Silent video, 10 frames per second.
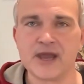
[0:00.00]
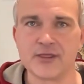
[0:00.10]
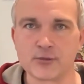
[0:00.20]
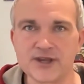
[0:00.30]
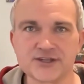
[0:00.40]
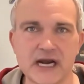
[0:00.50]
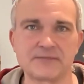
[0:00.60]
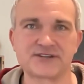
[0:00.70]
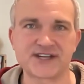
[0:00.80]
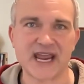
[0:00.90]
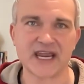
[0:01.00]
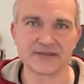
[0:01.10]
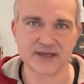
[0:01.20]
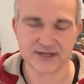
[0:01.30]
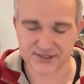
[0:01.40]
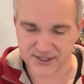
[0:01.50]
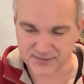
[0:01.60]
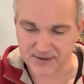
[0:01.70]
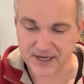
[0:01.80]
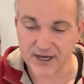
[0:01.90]
And the reason I'm saying this is
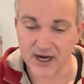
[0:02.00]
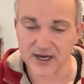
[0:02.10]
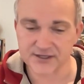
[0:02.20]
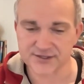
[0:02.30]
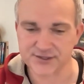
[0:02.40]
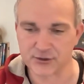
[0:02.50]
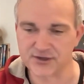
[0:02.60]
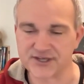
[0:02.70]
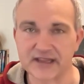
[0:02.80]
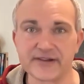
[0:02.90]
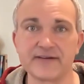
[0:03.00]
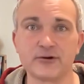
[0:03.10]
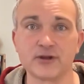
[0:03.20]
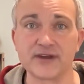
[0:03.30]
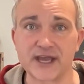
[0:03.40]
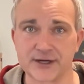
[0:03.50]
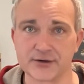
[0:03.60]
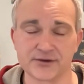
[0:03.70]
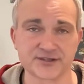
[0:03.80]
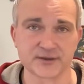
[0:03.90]
because there is a level of
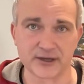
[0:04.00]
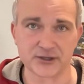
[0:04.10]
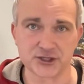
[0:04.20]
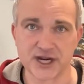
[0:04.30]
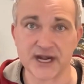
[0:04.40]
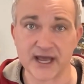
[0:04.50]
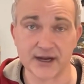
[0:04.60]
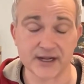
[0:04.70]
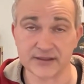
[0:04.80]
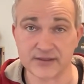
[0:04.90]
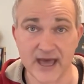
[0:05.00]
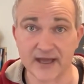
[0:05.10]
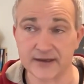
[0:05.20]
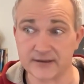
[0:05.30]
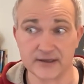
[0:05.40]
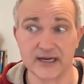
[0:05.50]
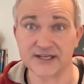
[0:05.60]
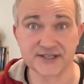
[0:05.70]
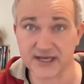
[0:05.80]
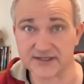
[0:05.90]
ignorance about gene editing that
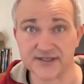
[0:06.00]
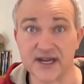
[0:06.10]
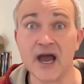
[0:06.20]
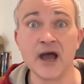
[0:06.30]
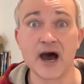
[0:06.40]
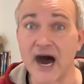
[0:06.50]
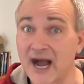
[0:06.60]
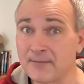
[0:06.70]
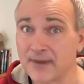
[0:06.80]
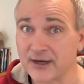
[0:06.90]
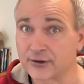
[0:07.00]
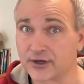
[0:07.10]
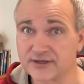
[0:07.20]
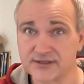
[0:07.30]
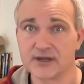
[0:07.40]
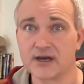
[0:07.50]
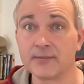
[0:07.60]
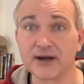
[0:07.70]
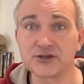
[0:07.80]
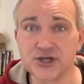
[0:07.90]
exists. I'm ignorant
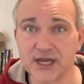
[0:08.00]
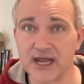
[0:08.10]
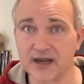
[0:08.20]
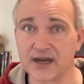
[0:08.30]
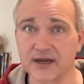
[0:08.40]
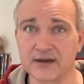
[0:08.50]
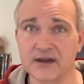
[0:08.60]
about gene editing.